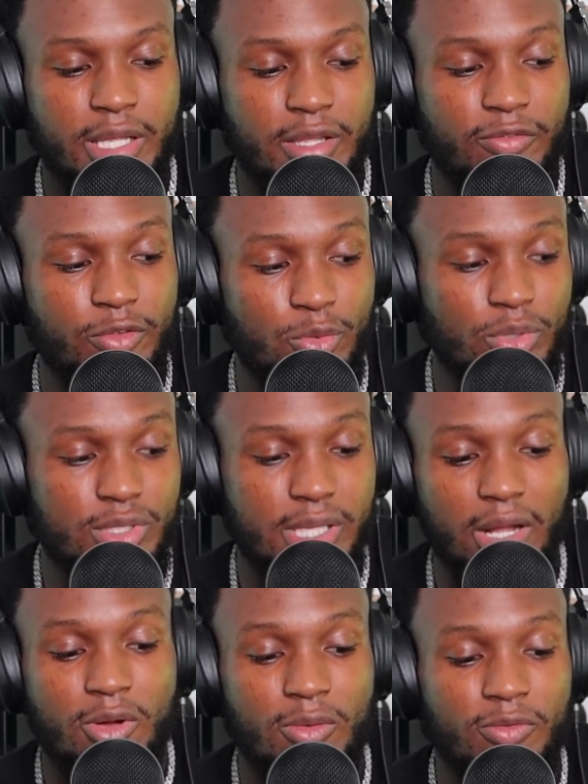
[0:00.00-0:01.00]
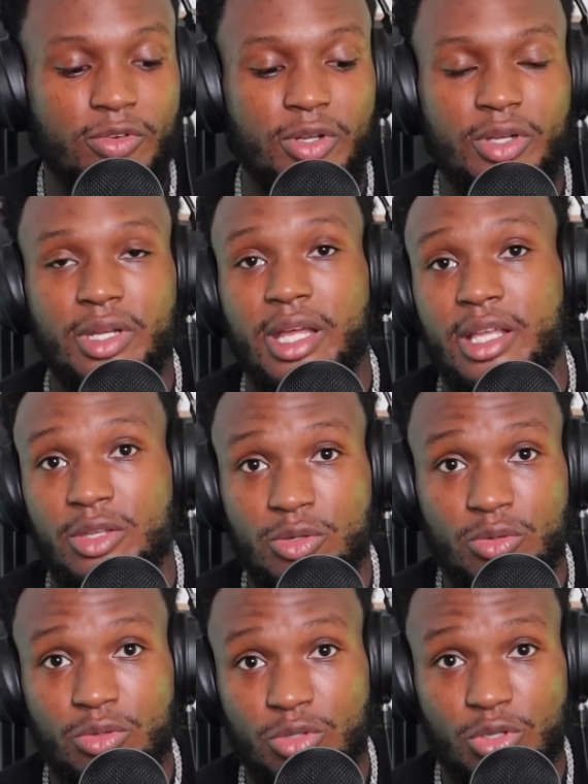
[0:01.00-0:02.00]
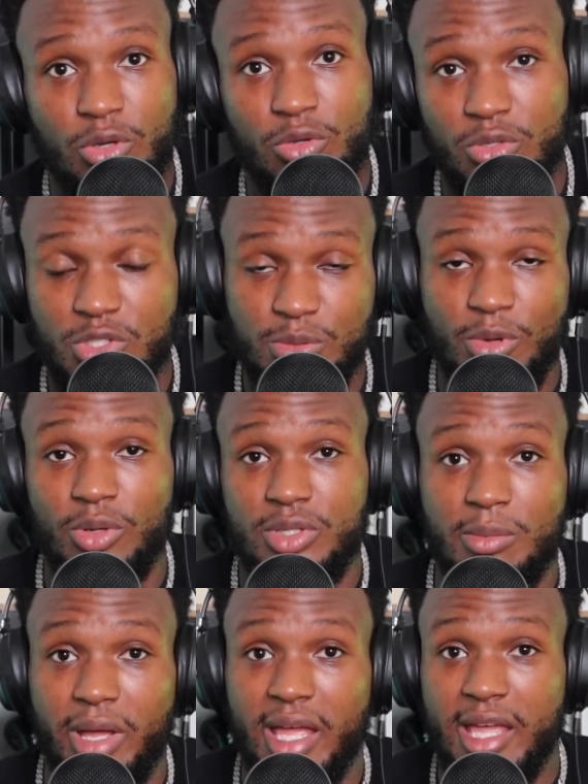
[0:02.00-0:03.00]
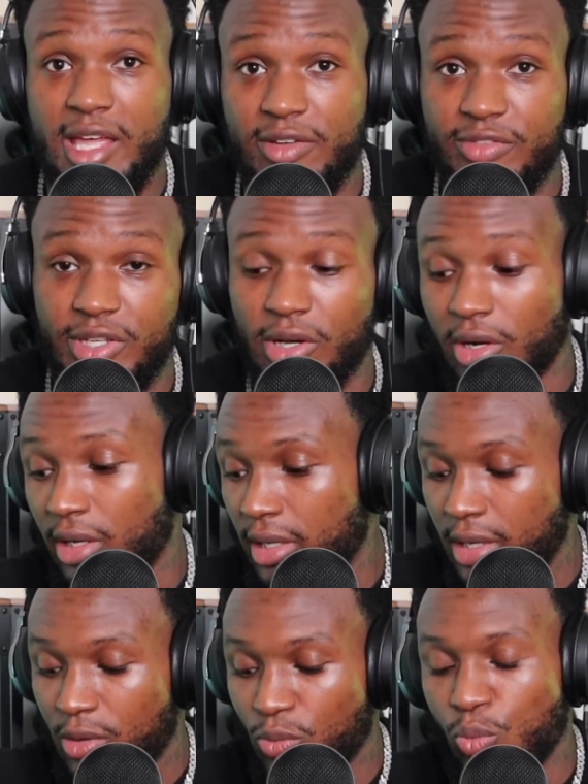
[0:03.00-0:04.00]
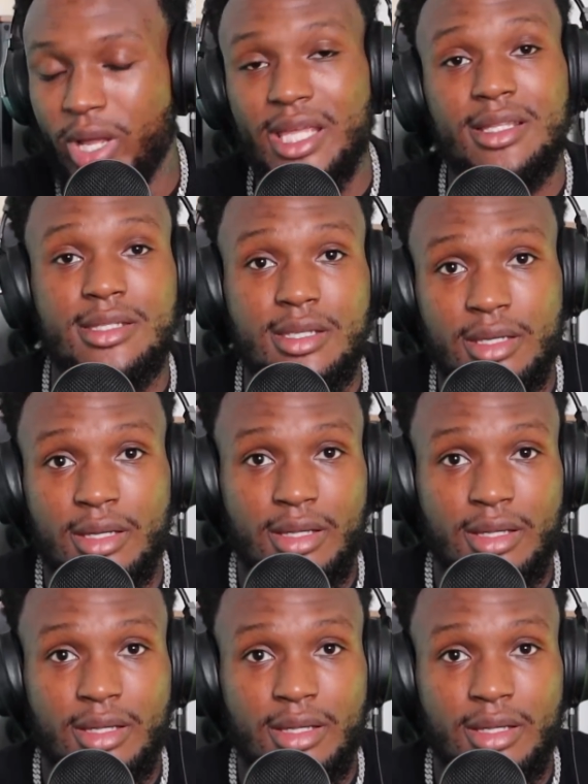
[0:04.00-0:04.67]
If you was that confident that you you know you smoked him at a heavier weight,